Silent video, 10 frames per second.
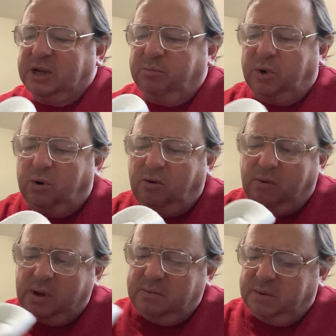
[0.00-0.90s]
broke
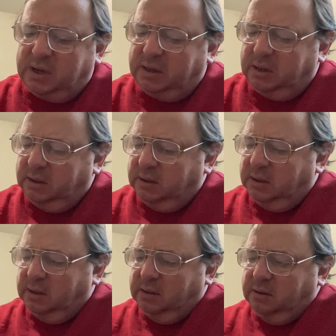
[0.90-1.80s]
one, but
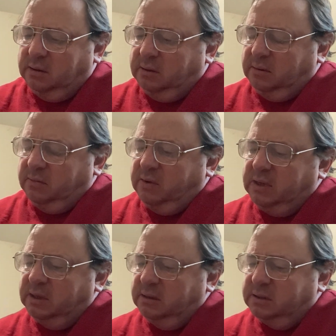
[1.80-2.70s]

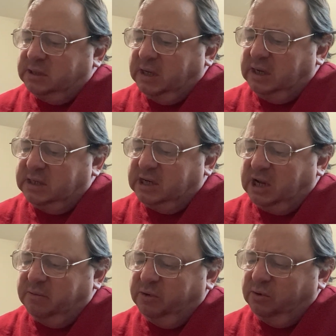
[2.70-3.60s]
when skates
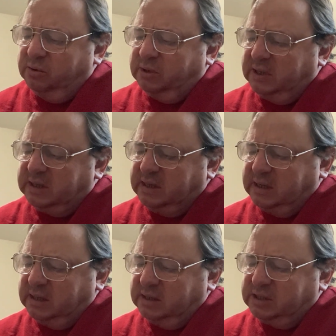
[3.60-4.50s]
come new, it has
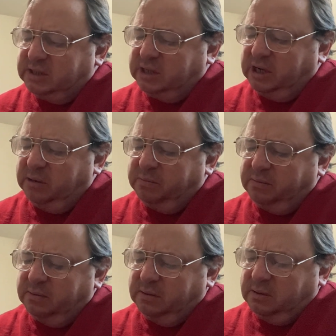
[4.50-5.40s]
like a strip,
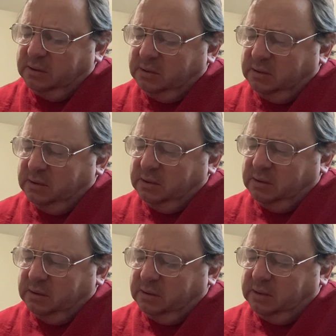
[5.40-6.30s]

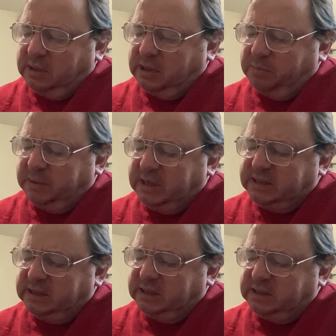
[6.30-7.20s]
like a
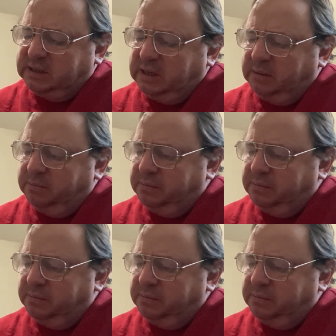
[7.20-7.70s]
plastic strip.